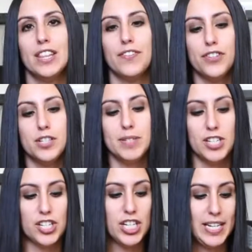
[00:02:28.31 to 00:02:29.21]
The first
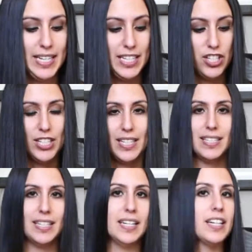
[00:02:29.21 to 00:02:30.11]
position is just
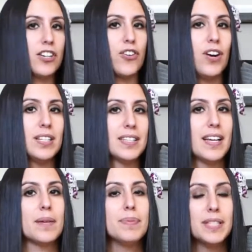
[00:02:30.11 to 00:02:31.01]
sitting in a
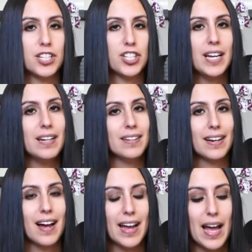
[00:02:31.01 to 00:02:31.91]
cross-legged position like
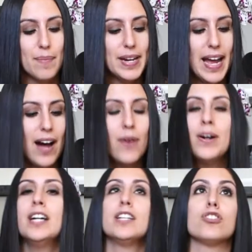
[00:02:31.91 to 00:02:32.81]
I am now.
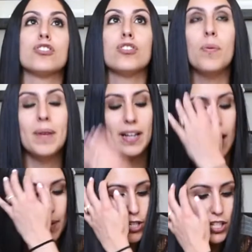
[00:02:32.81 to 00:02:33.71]
There's so many
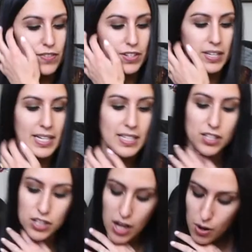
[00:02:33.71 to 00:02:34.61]
options for this.
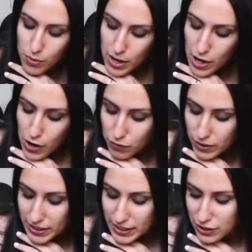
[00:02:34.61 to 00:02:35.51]
So
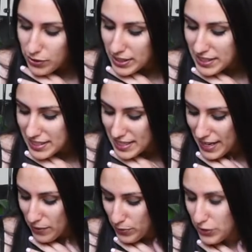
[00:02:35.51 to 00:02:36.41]
really you could
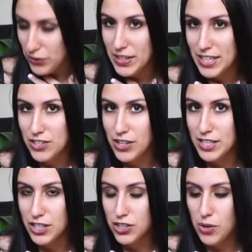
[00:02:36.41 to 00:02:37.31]
sit with your leg crossed
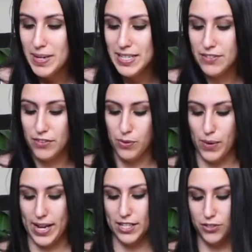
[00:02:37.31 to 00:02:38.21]
in so many different
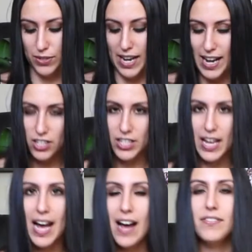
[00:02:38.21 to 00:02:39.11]
ways. You can actually
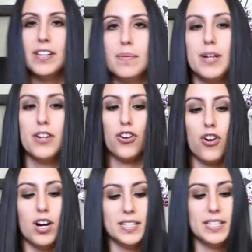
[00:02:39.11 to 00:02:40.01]
have them
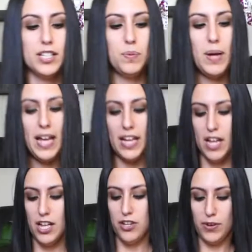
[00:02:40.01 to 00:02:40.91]
crossed this way.
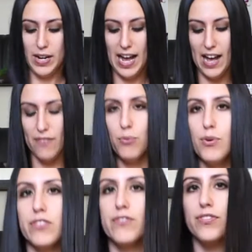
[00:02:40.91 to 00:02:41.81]
You could have
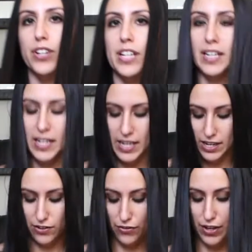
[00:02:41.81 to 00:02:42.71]
one foot
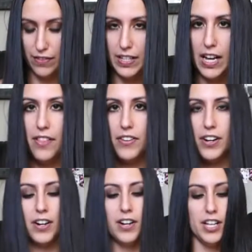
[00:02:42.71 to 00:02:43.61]
in front of the
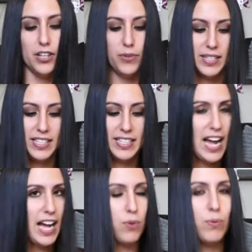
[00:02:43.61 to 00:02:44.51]
other. You could
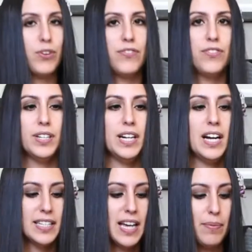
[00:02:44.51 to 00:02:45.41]
stack one foot on
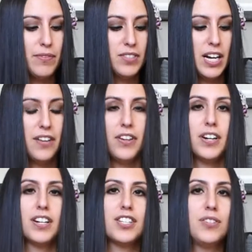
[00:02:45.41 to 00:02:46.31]
top of the
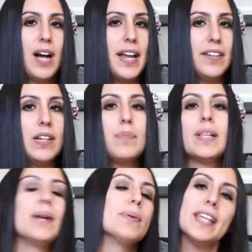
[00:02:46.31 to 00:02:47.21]
other. So you kind of could
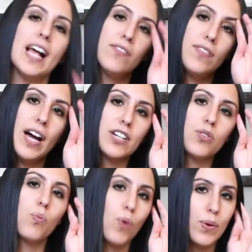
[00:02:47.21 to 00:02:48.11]
play with it and find
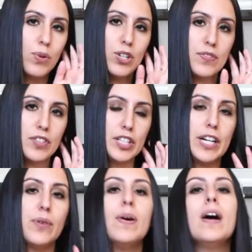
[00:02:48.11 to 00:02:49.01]
what works for
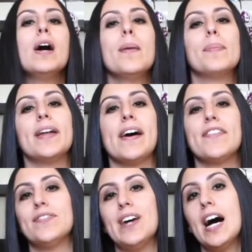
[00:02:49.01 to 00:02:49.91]
you. But I
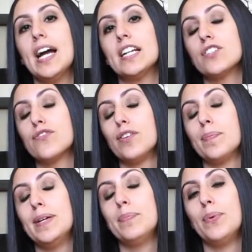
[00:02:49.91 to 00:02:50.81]
find for
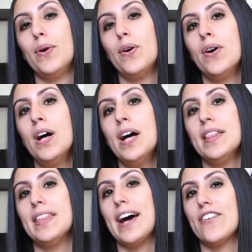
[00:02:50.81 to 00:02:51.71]
people
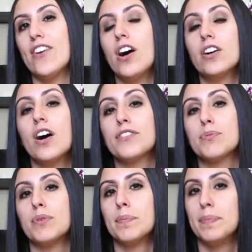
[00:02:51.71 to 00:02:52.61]
that are
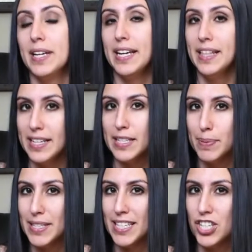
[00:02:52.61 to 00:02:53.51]
uncomfortable in this
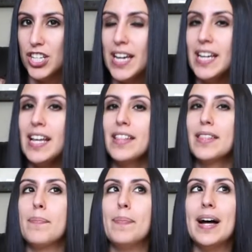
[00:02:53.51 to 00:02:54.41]
position,
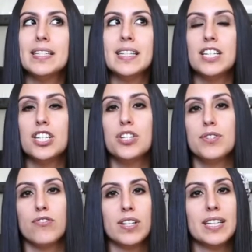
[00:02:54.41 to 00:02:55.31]
the best thing to do
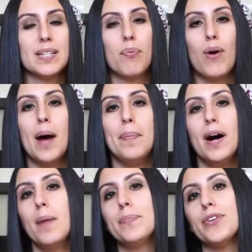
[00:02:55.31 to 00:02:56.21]
is really to prop
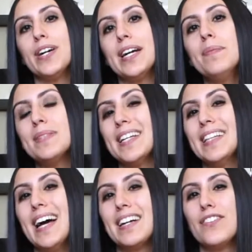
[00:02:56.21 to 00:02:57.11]
up your hips, and
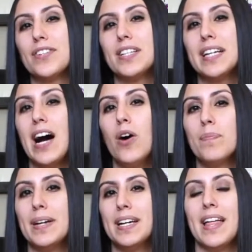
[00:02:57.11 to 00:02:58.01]
that can really help
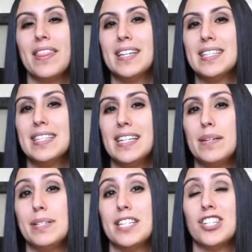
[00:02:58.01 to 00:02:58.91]
make this seated
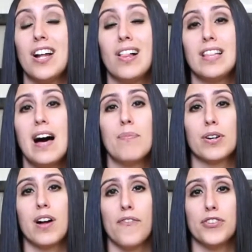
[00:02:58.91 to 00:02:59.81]
position a lot more
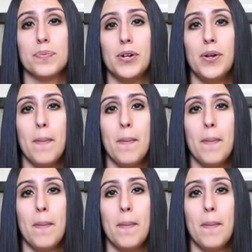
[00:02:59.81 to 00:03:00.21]
comfortable.